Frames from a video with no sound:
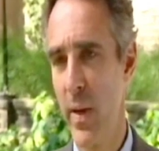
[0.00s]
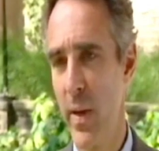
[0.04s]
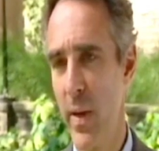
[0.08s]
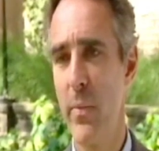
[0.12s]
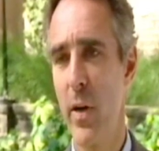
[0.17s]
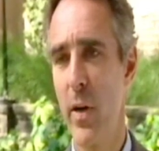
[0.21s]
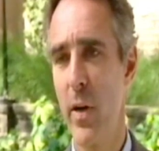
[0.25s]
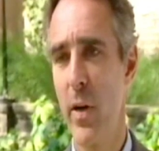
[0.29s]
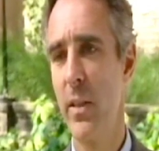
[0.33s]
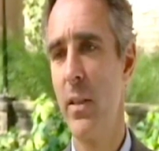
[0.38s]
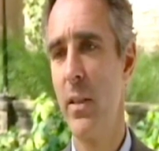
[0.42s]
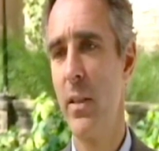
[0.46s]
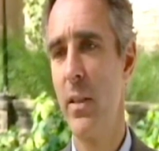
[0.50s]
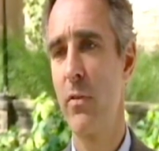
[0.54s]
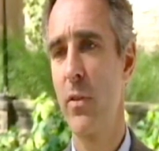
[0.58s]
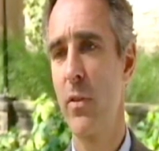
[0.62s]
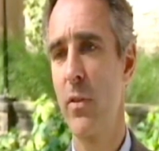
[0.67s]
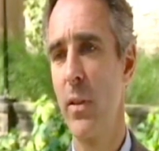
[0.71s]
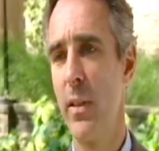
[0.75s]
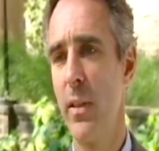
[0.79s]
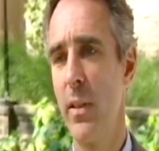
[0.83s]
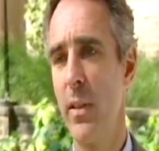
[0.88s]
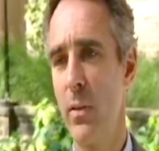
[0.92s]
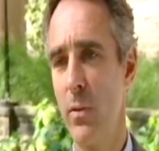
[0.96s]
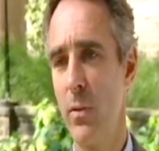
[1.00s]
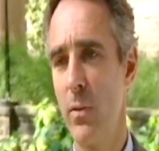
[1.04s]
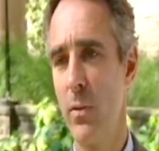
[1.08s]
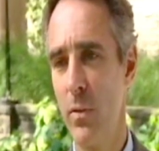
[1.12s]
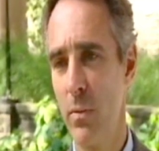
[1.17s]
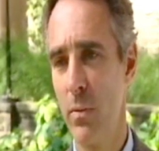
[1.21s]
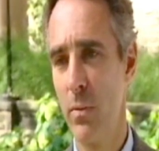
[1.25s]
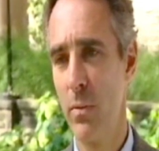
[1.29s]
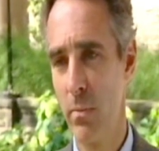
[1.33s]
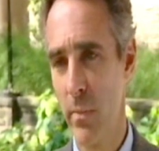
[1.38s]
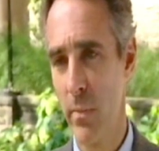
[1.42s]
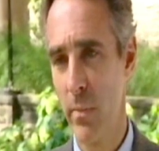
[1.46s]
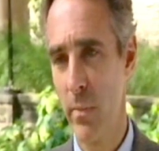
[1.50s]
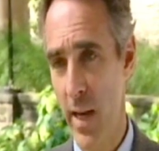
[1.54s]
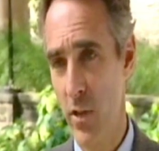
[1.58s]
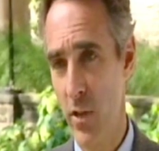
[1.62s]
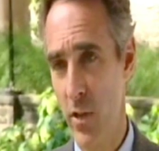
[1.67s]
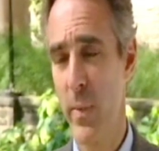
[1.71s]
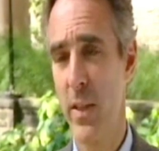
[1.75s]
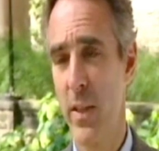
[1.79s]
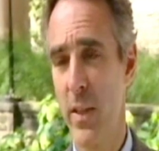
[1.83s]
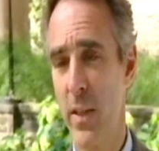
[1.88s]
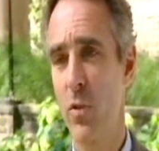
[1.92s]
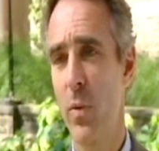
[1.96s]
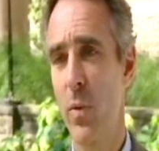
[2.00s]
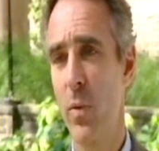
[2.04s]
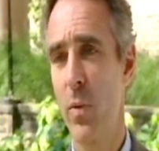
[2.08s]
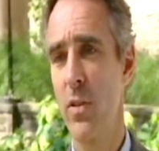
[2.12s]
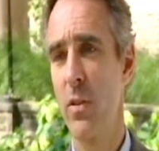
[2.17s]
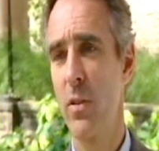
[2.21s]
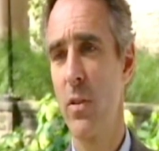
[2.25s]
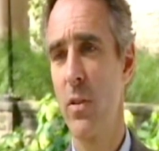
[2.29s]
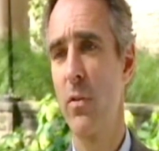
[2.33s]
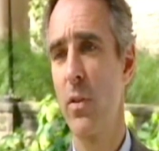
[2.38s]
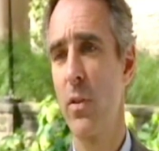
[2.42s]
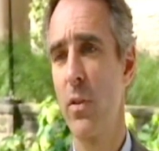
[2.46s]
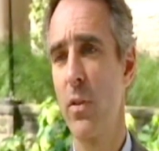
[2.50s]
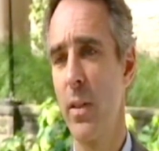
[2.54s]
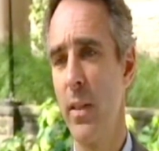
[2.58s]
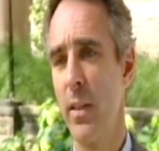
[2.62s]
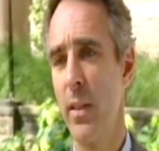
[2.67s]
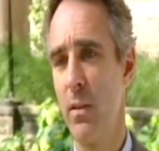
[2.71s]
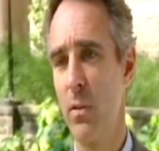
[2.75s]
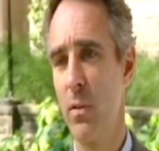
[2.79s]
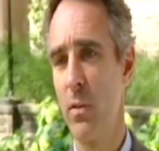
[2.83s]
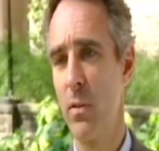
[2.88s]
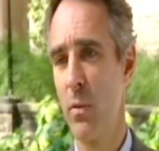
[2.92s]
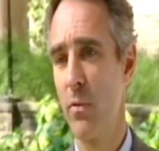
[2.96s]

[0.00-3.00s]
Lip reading: my body differently, to manage my stress differently,